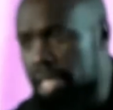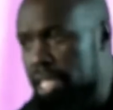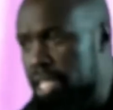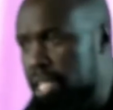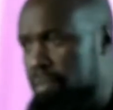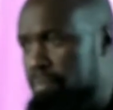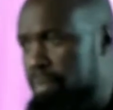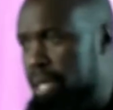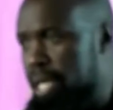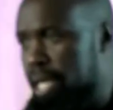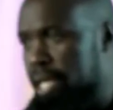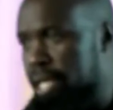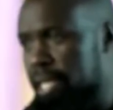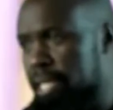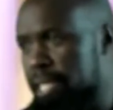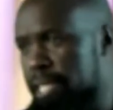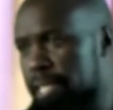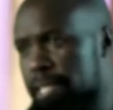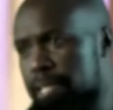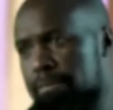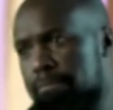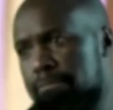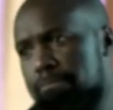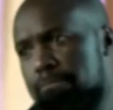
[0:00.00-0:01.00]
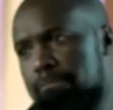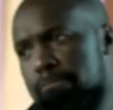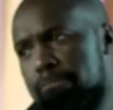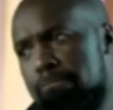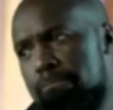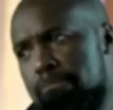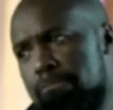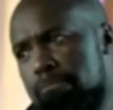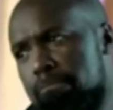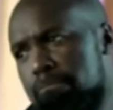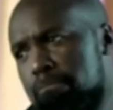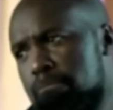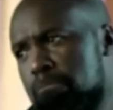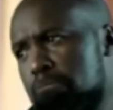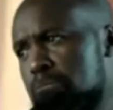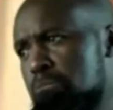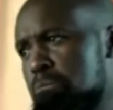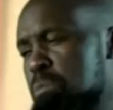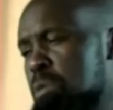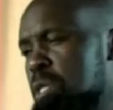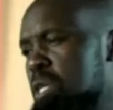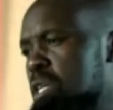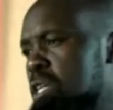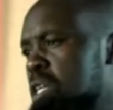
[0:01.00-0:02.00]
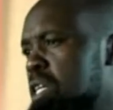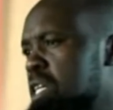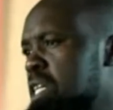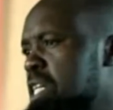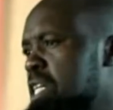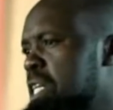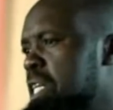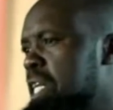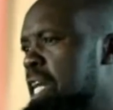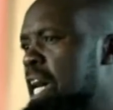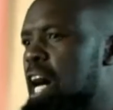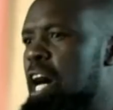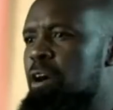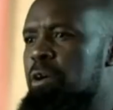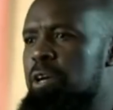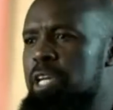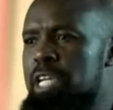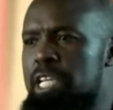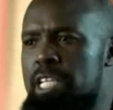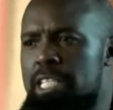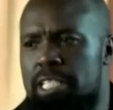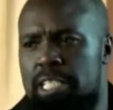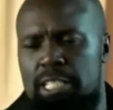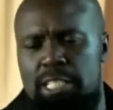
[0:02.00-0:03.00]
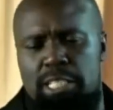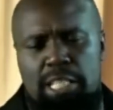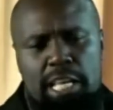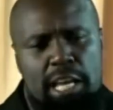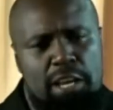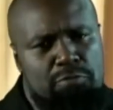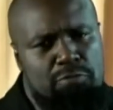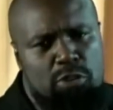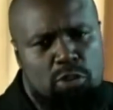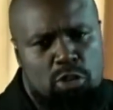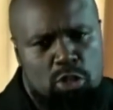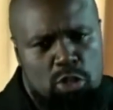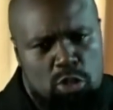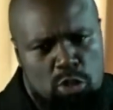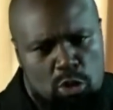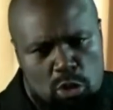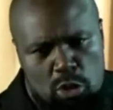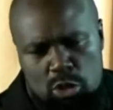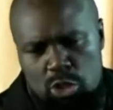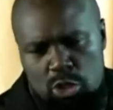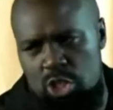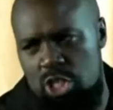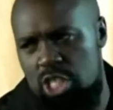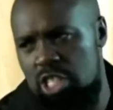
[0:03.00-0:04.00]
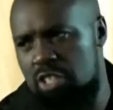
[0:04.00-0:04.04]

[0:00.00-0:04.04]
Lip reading: Mary. Now it is time for you to conceive.